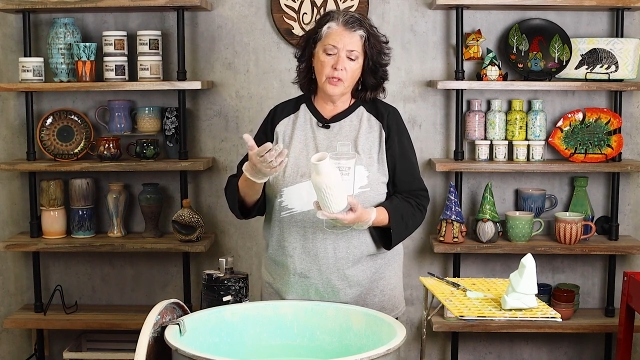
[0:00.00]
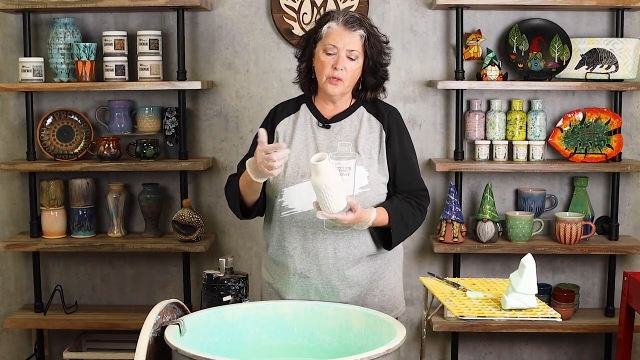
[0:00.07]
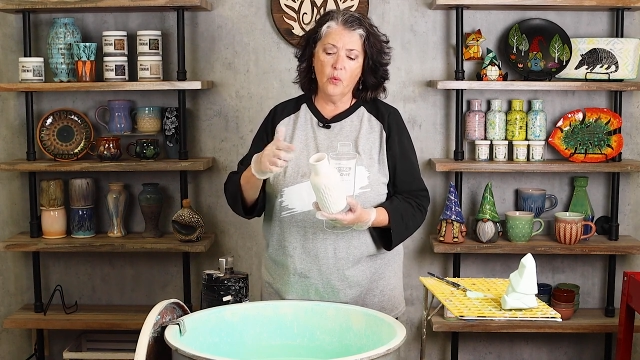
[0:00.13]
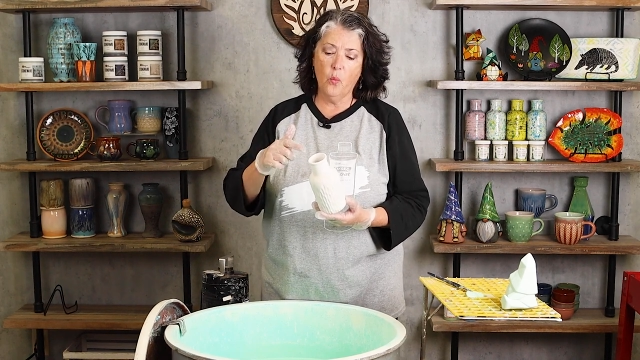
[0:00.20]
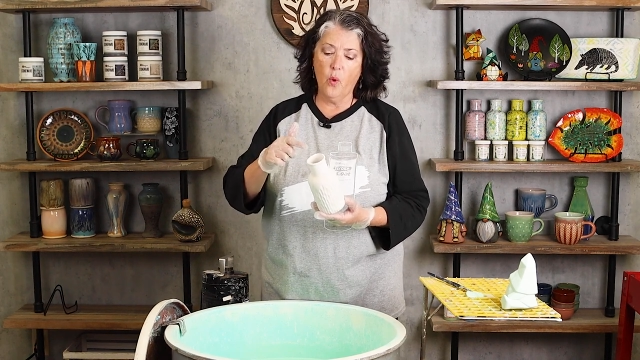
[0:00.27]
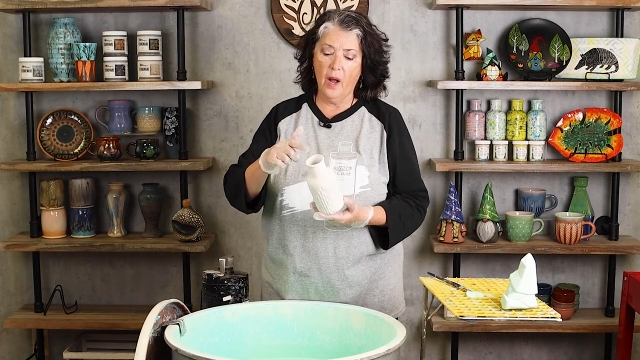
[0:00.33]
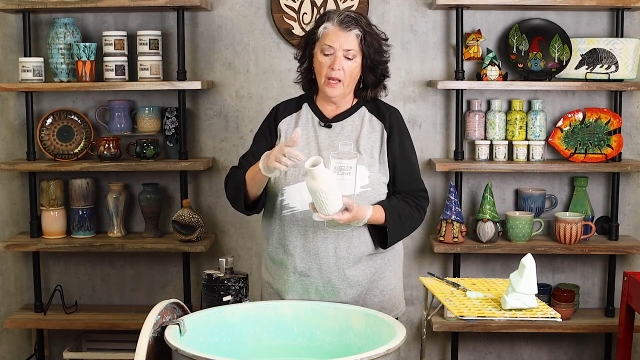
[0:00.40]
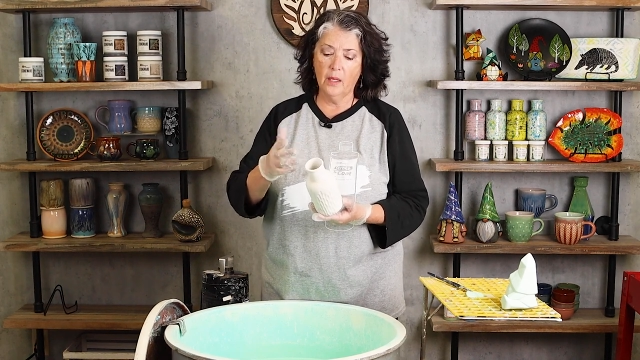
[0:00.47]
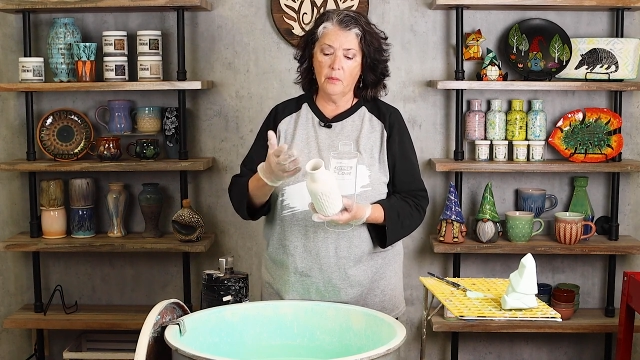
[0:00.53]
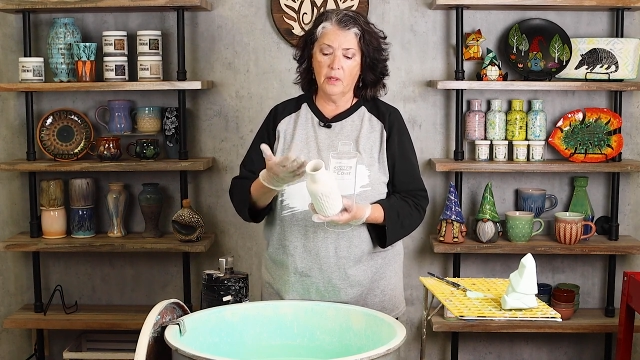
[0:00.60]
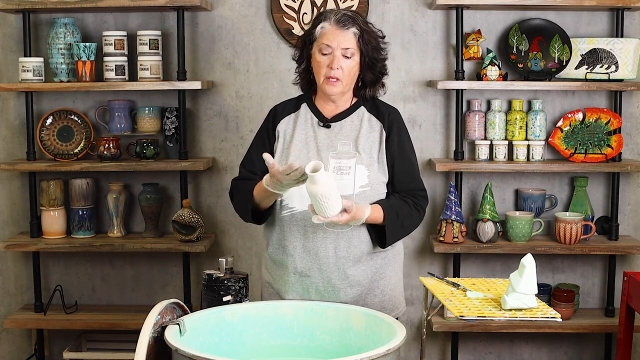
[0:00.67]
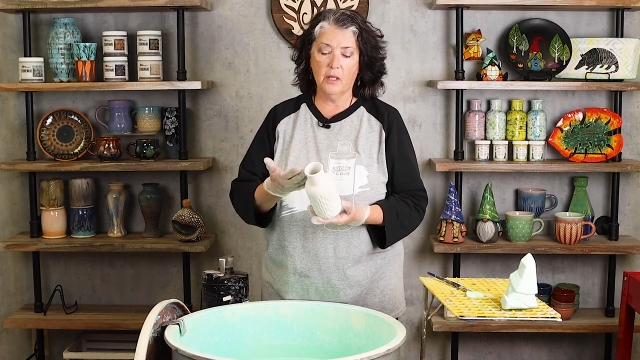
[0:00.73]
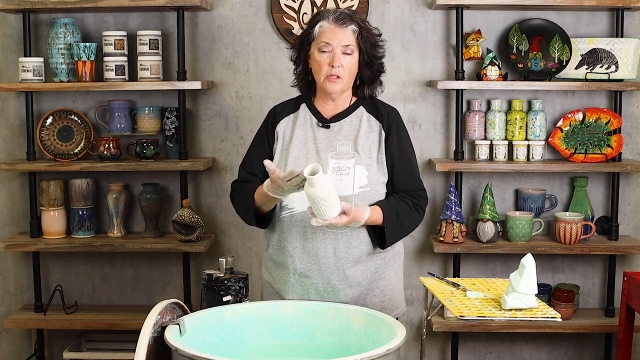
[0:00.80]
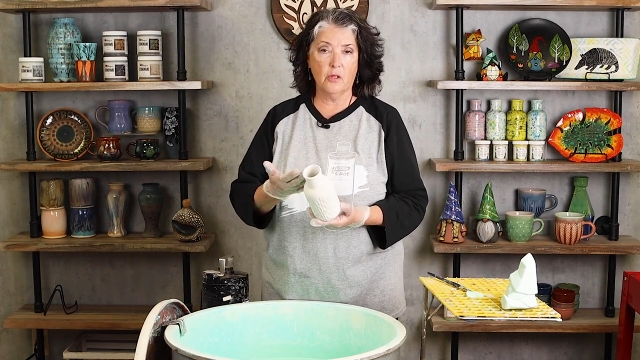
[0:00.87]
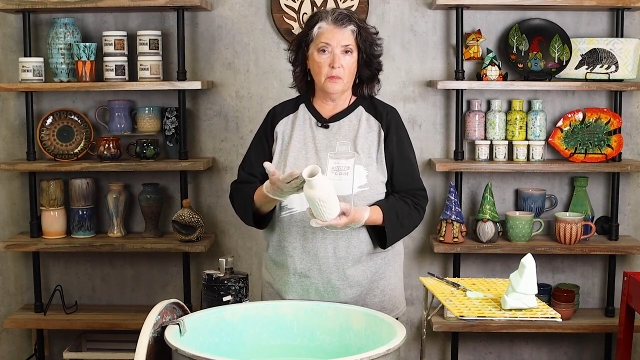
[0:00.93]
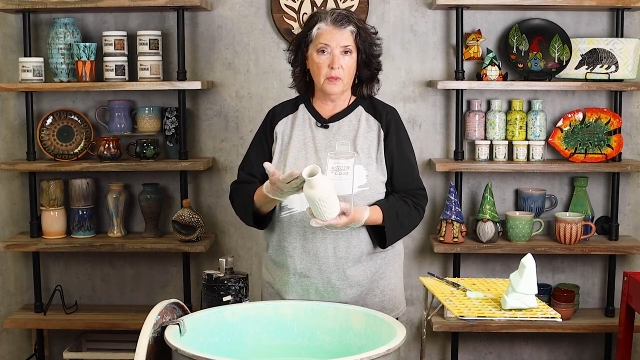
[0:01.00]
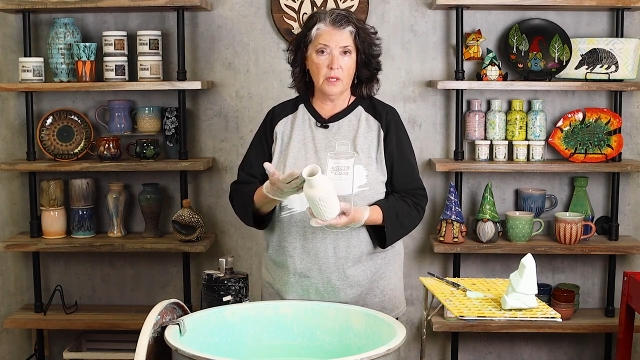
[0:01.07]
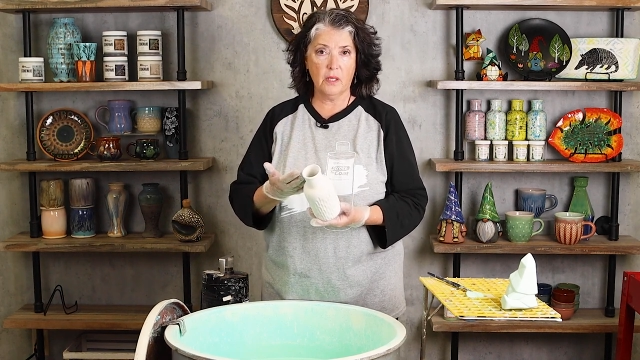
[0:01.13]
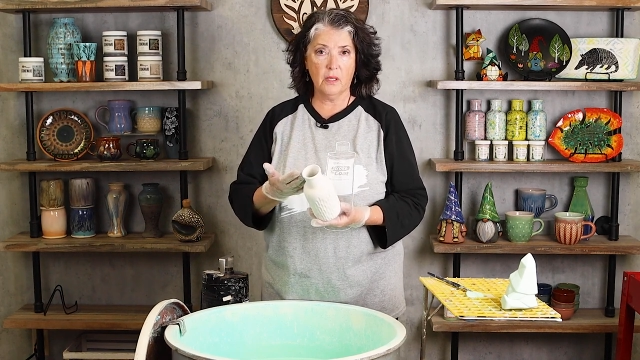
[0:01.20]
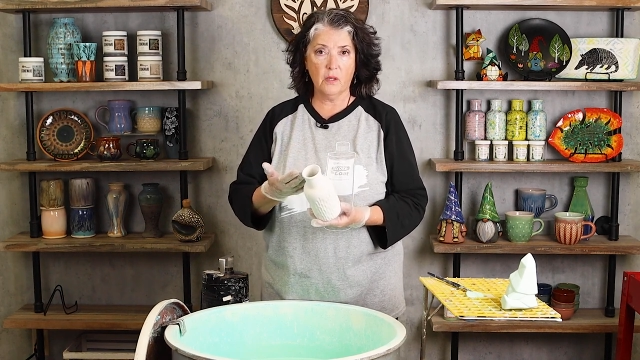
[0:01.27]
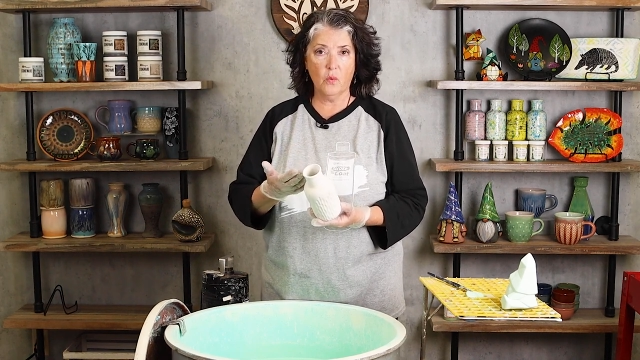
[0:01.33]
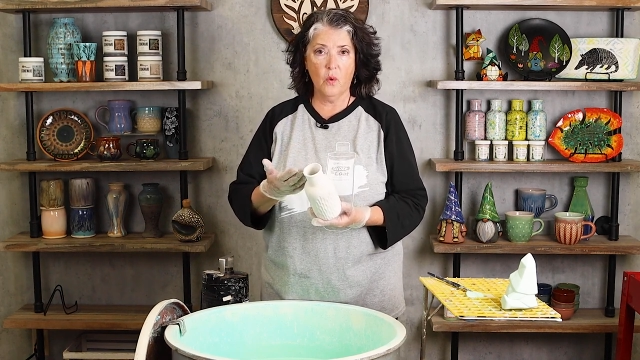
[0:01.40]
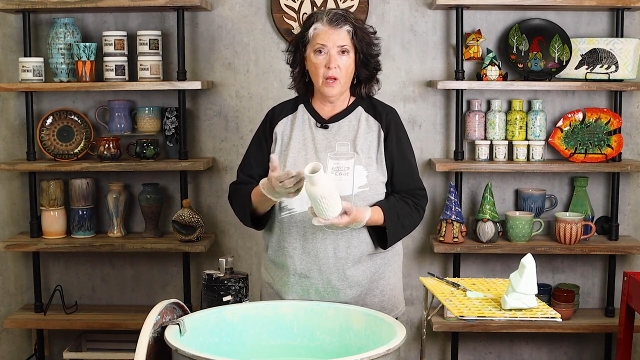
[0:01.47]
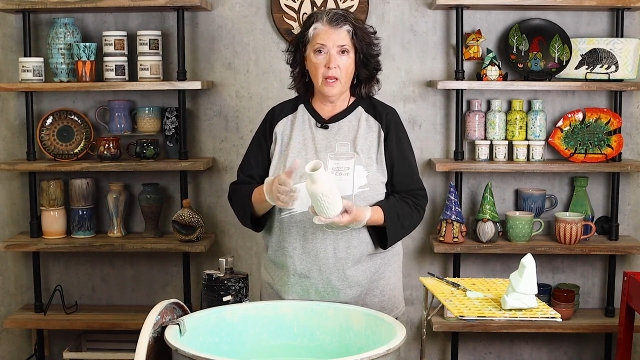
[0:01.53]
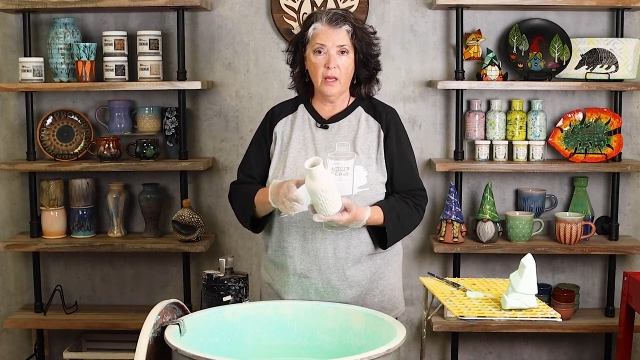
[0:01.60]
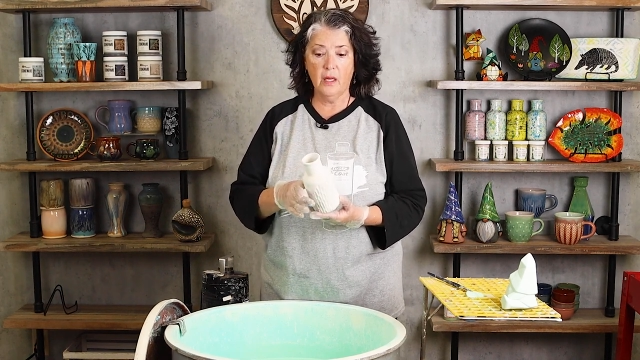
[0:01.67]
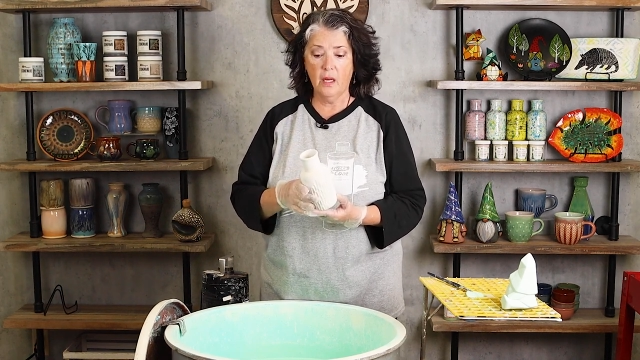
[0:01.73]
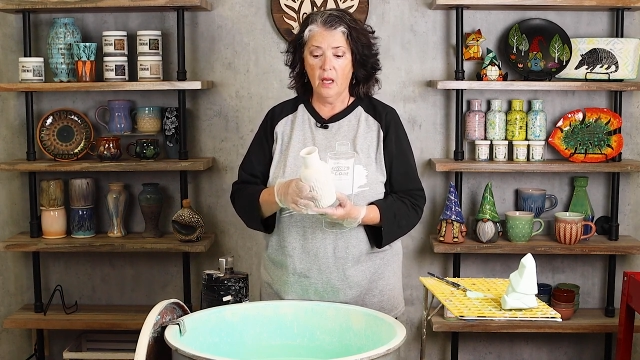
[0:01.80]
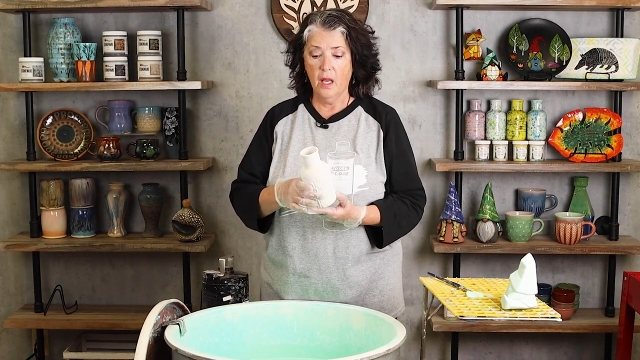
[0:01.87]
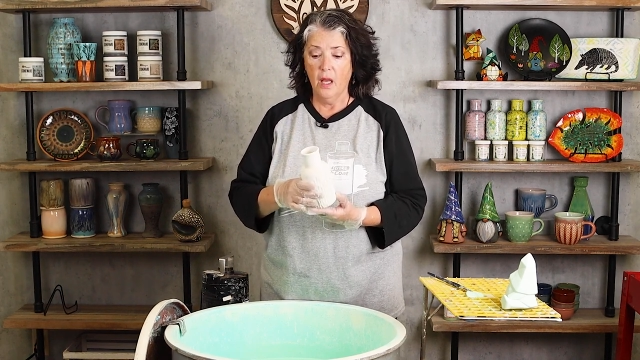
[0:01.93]
do white because your is
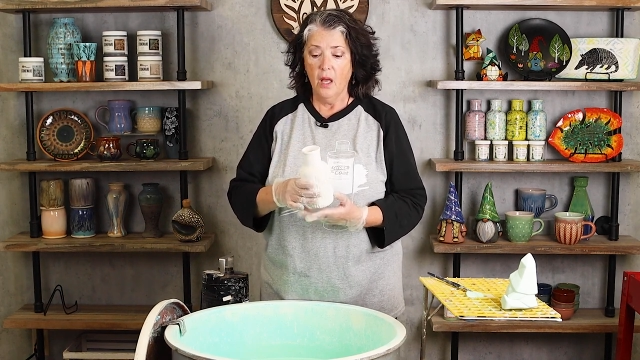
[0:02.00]
white,